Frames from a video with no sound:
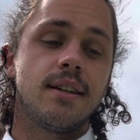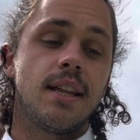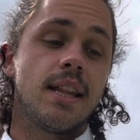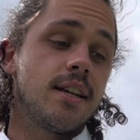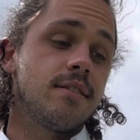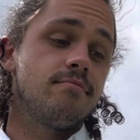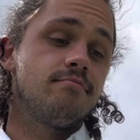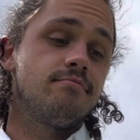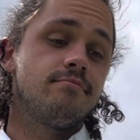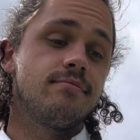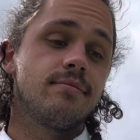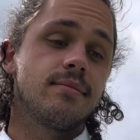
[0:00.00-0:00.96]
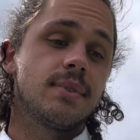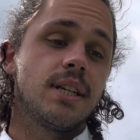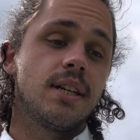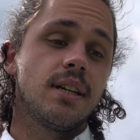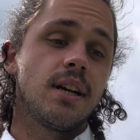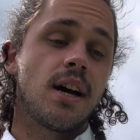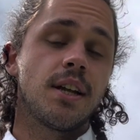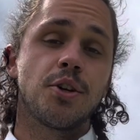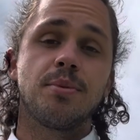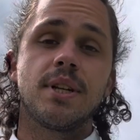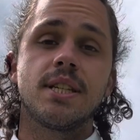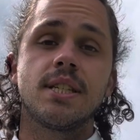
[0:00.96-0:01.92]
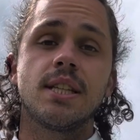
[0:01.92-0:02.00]
then got a little
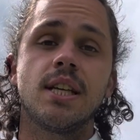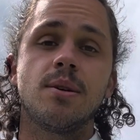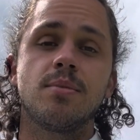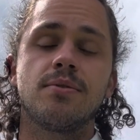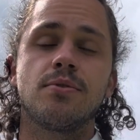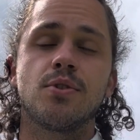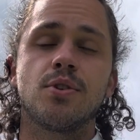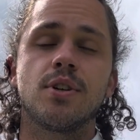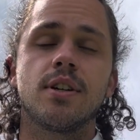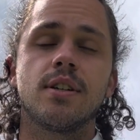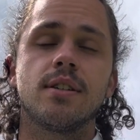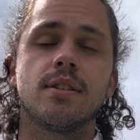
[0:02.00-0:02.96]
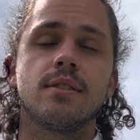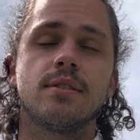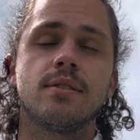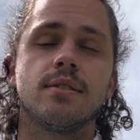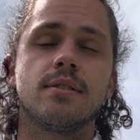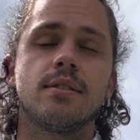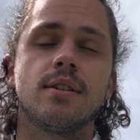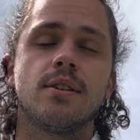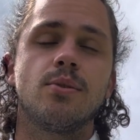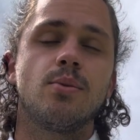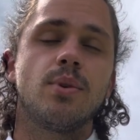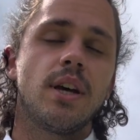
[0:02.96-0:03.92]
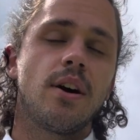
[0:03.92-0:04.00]
bit of sleep before
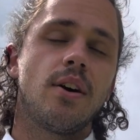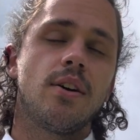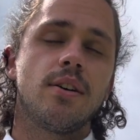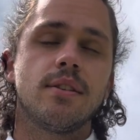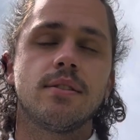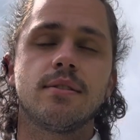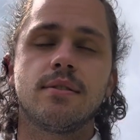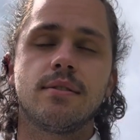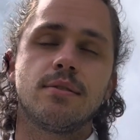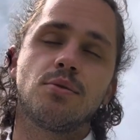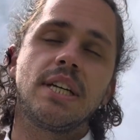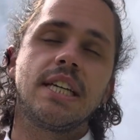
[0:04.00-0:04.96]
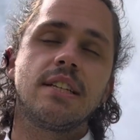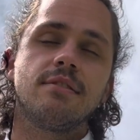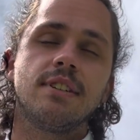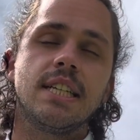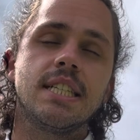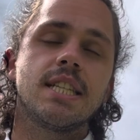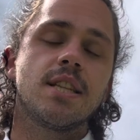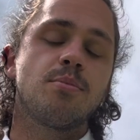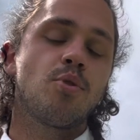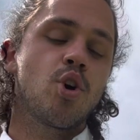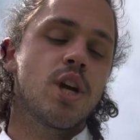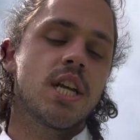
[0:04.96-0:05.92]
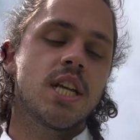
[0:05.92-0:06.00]
we all reconvened in the
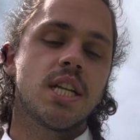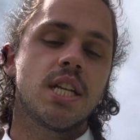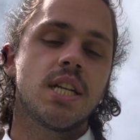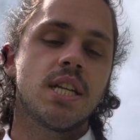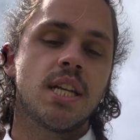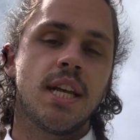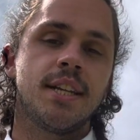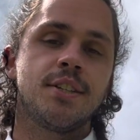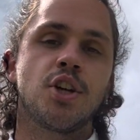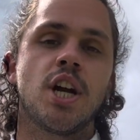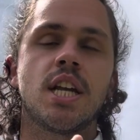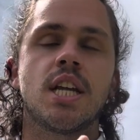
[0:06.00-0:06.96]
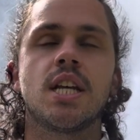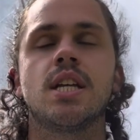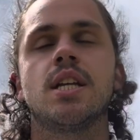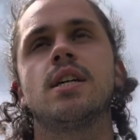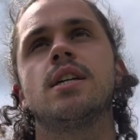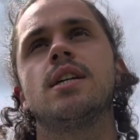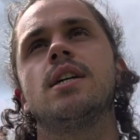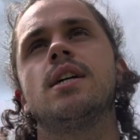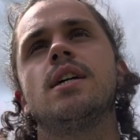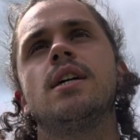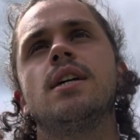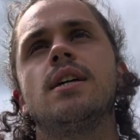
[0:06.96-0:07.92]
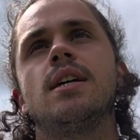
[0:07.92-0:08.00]
morning and integrated
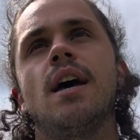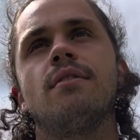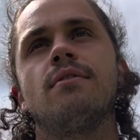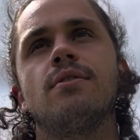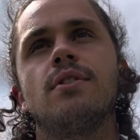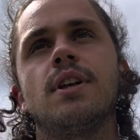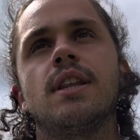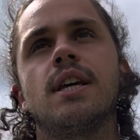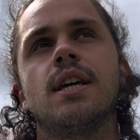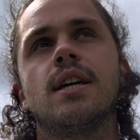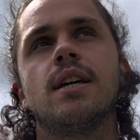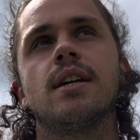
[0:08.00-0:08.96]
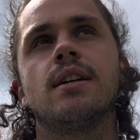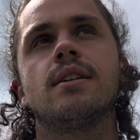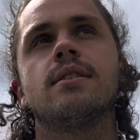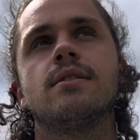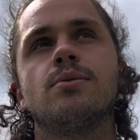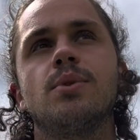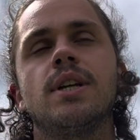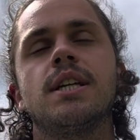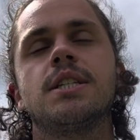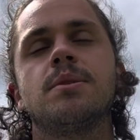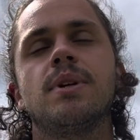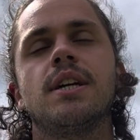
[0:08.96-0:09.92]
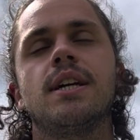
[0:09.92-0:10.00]
everything we'd
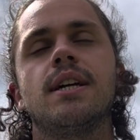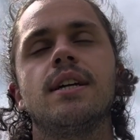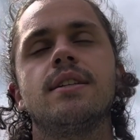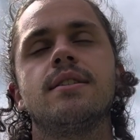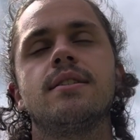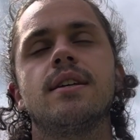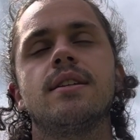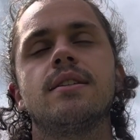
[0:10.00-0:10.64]
experienced.